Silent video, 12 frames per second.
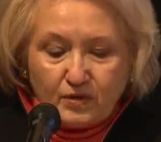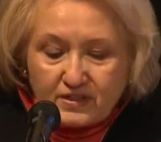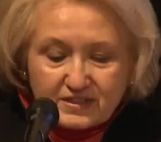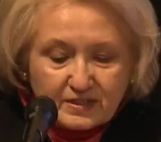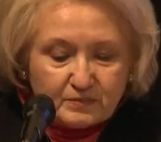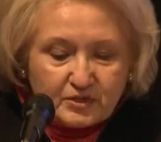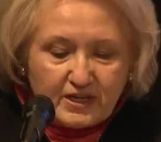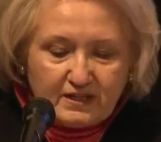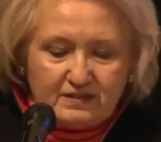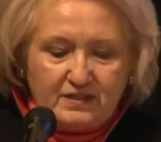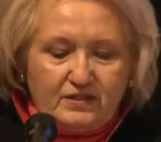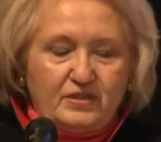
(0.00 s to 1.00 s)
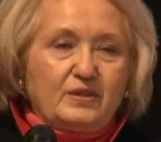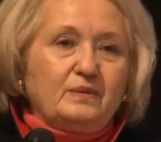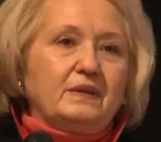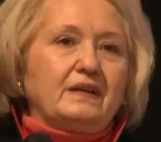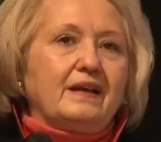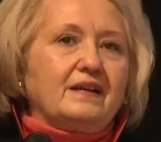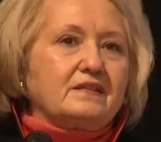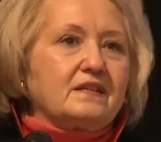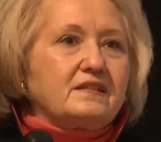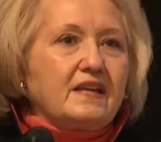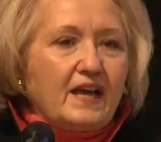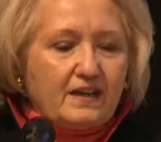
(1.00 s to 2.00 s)
or subjected to it as
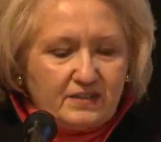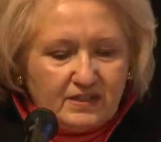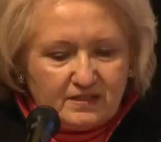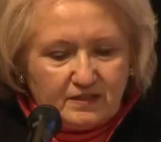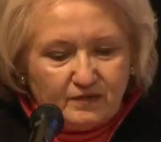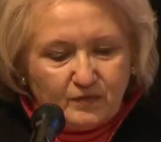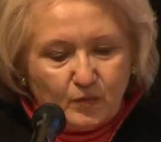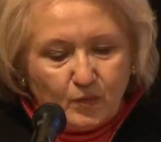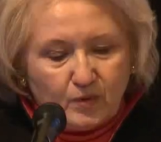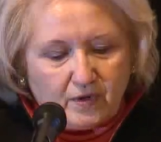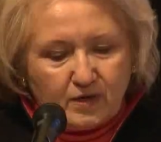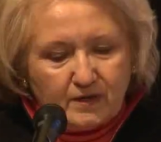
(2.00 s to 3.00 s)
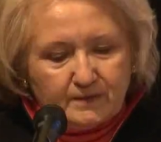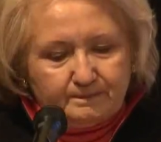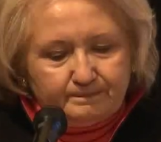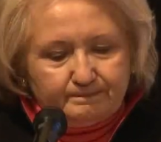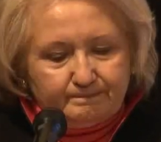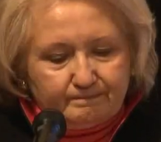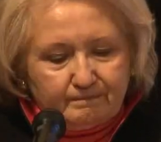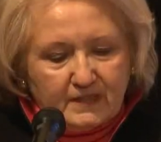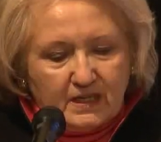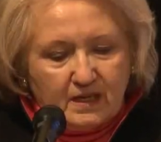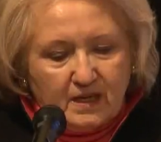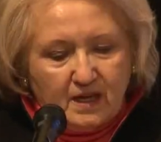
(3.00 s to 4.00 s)
a tactic of war,
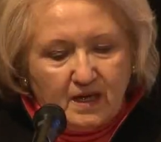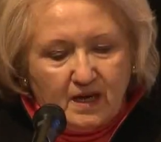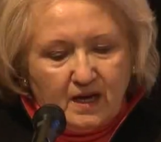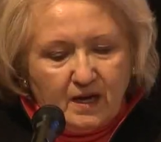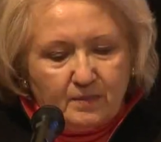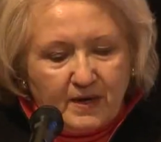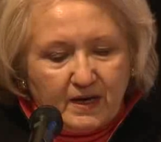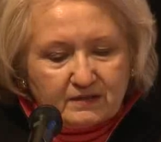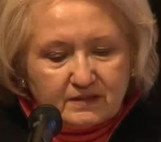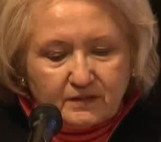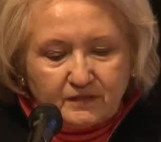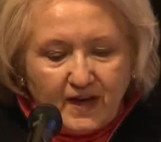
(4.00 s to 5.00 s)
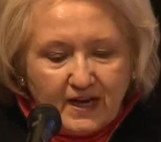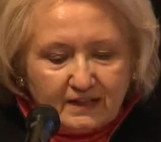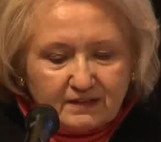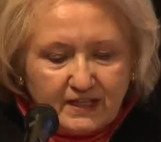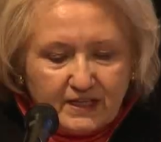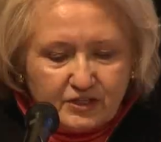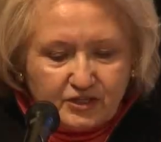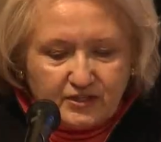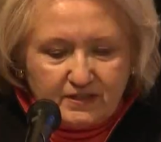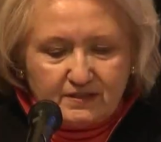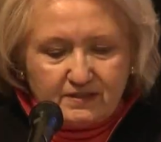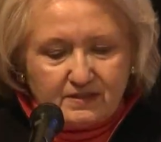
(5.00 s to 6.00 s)
about the
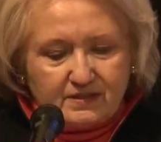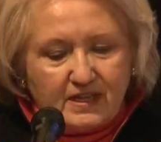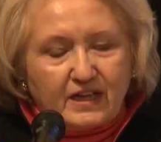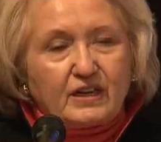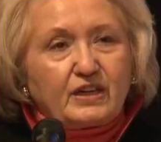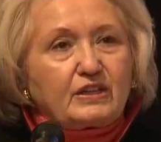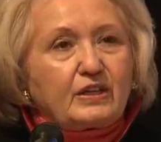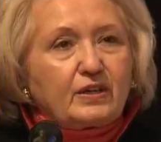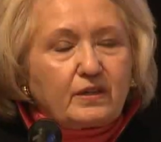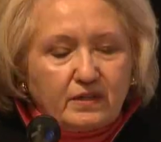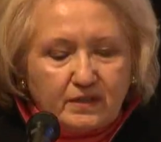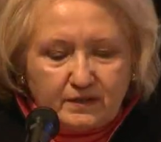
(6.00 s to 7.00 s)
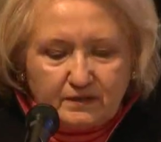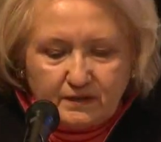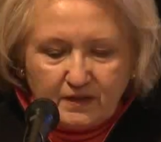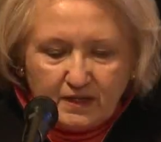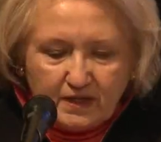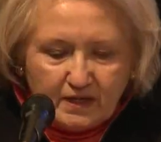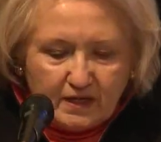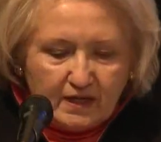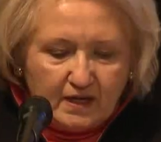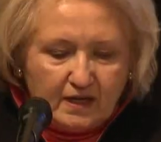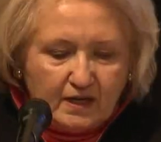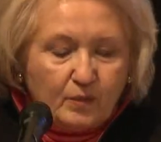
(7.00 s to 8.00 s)
violations that occur
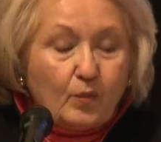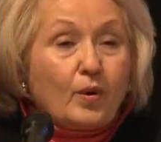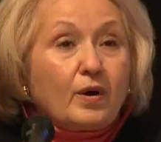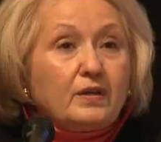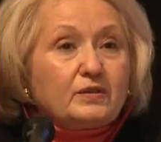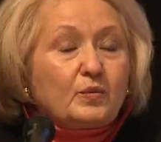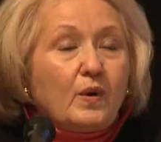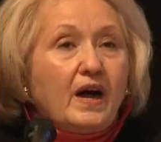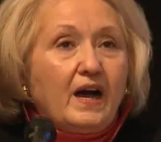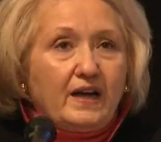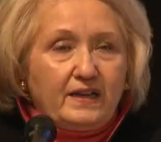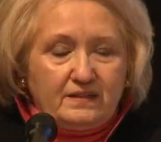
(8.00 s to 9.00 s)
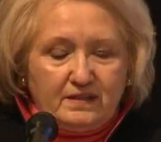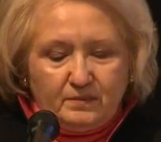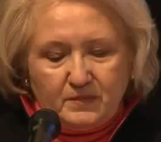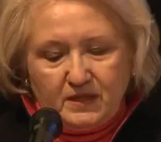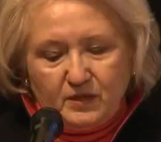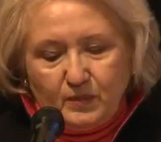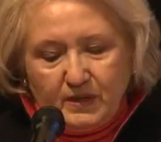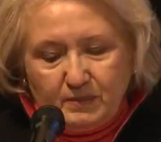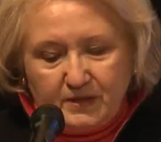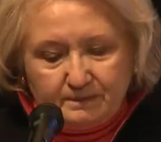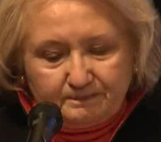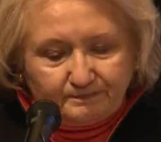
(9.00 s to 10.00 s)
worldwide among
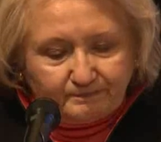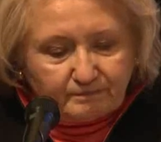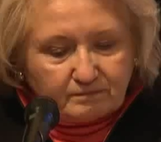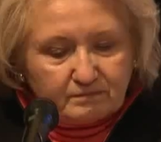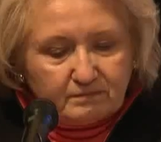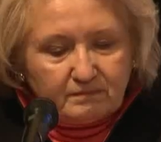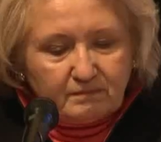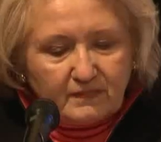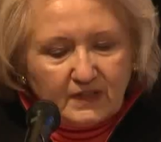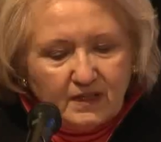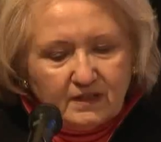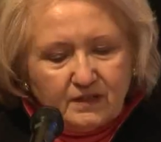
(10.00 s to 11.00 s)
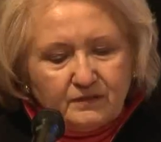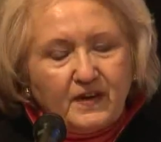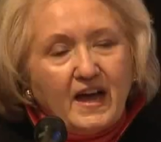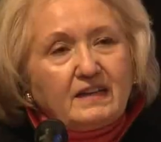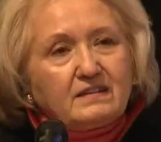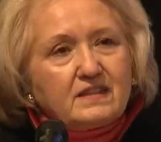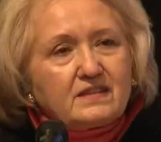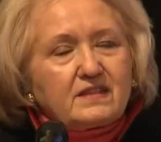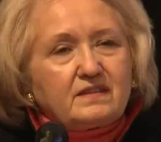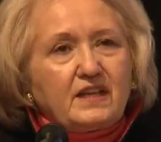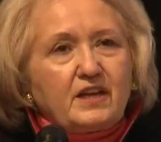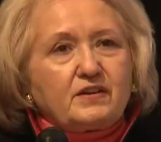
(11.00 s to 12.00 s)
women, the violence
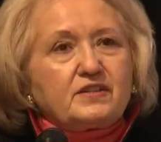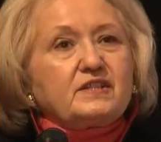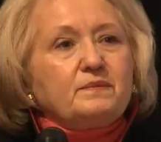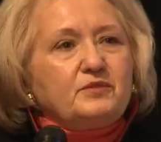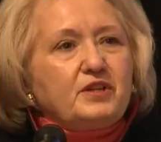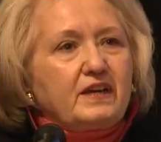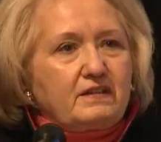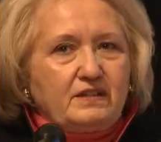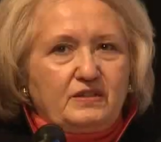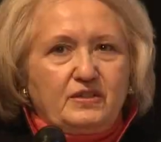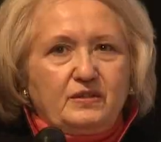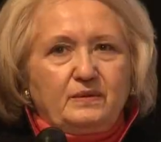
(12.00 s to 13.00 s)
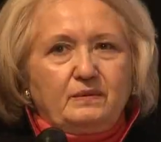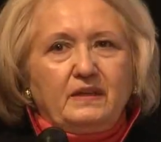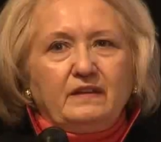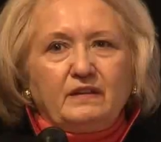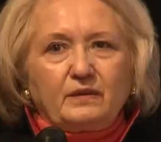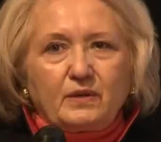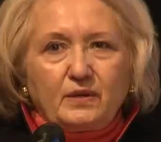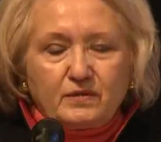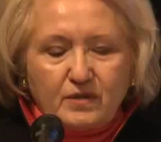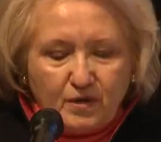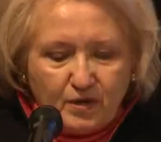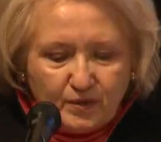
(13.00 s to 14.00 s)
that they are subjected to in their
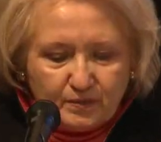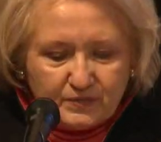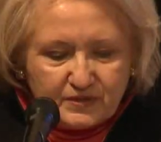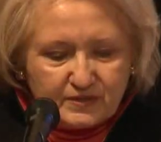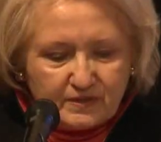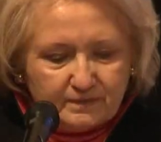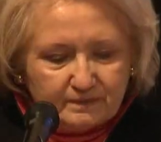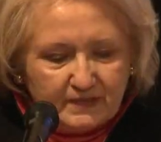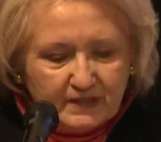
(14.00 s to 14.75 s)
own homes.